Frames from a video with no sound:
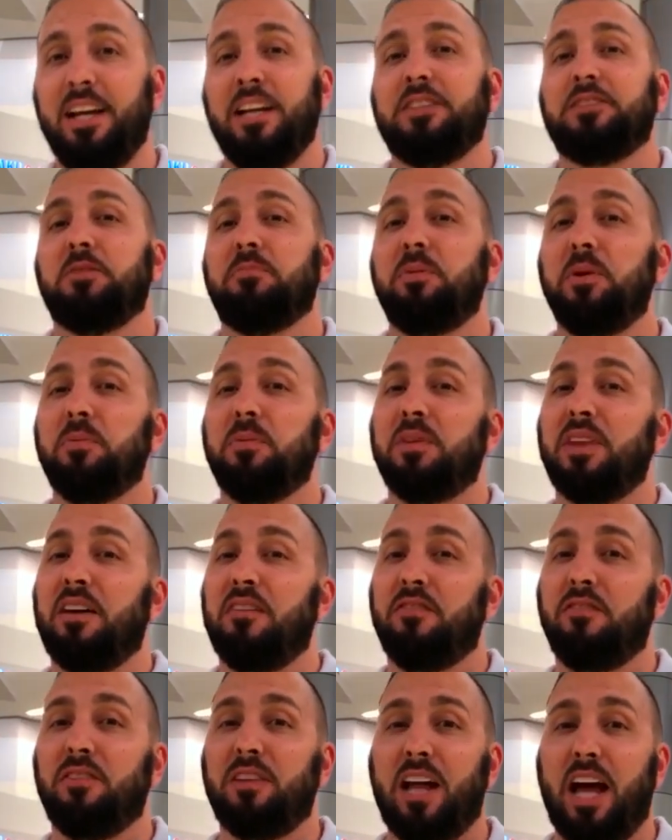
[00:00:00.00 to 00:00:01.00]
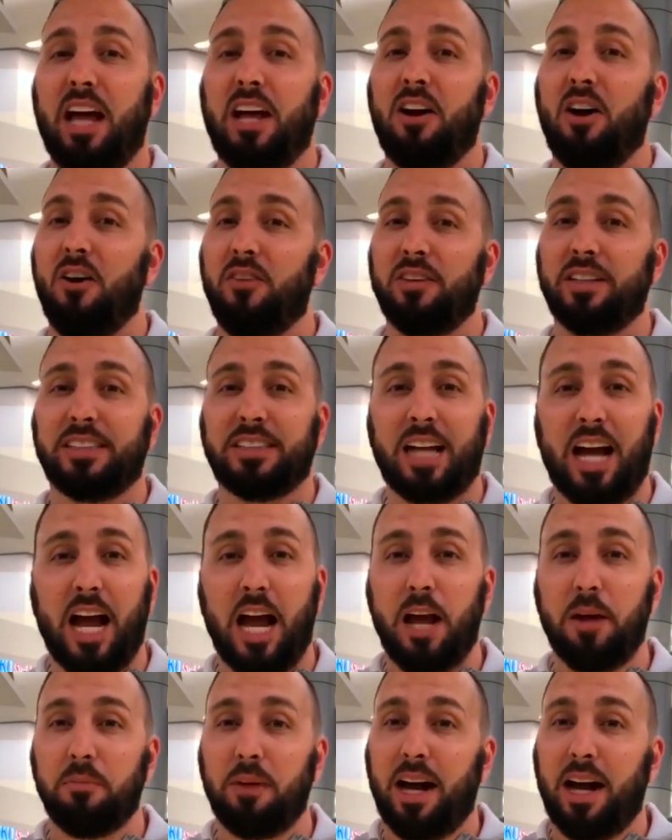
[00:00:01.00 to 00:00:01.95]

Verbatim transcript: to people that fly all the time.